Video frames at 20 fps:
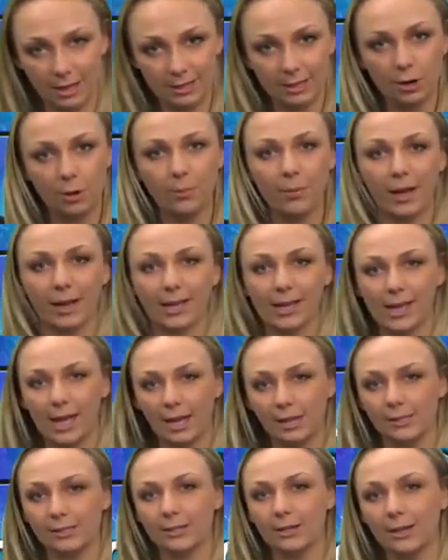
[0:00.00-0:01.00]
snowpack
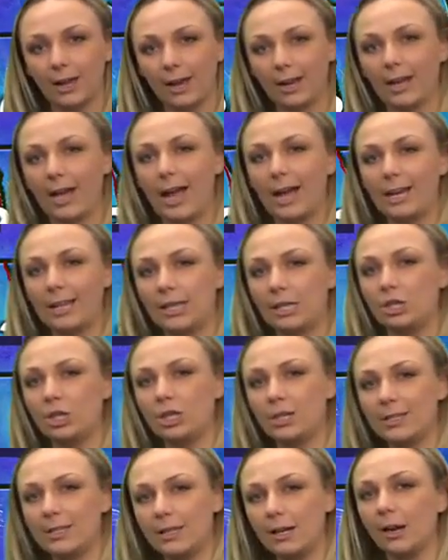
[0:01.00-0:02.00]
again. So you're getting kind of the
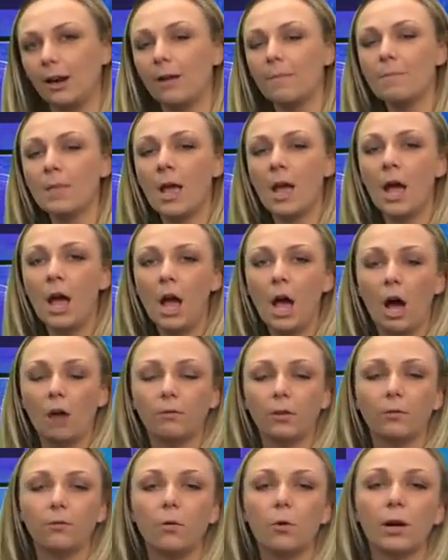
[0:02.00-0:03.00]
gist here of
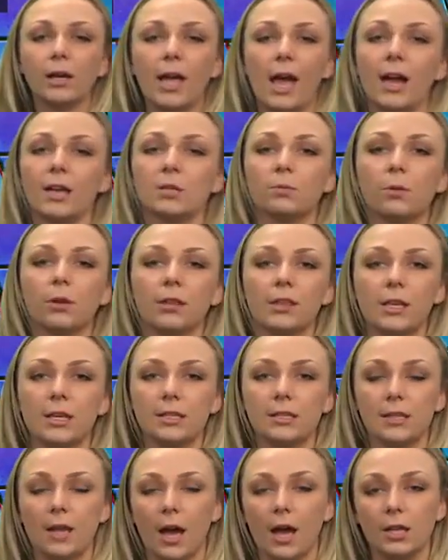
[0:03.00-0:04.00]
our forecast where
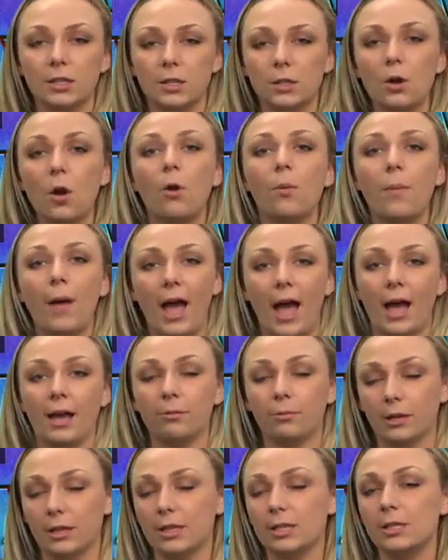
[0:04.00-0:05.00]
these uh, snowpack
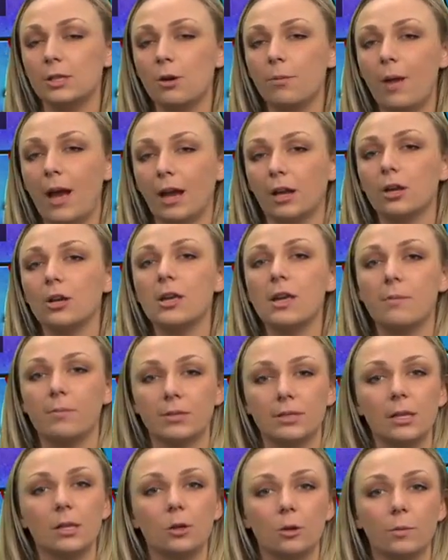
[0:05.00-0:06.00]
where the snowpack could keep
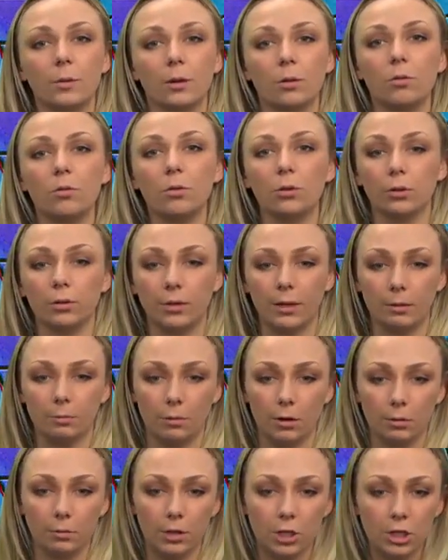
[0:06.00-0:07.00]
us a little bit cooler than
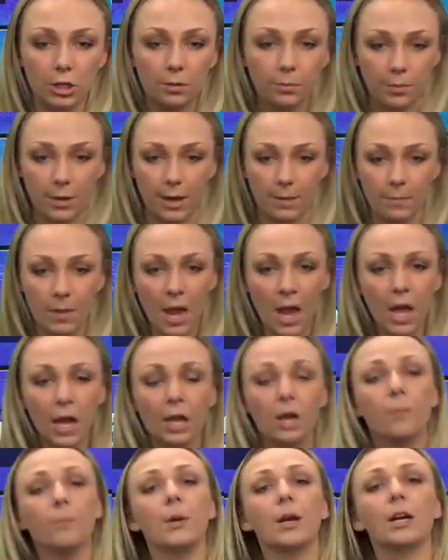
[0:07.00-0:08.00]
where we should be
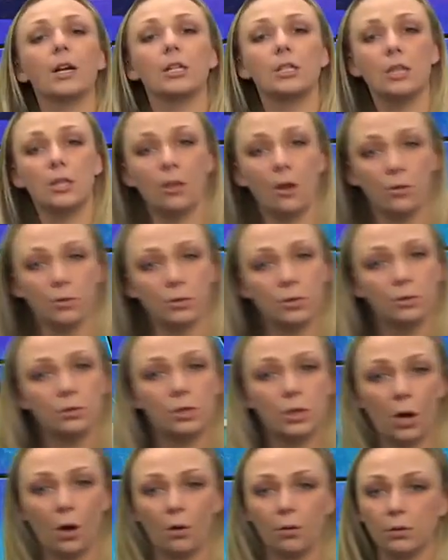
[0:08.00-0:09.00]
compared to those who
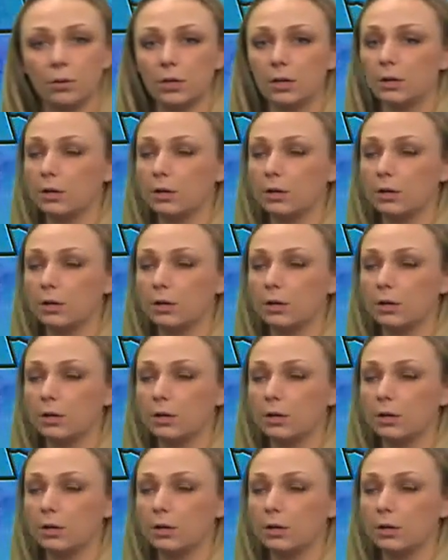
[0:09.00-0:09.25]
don't.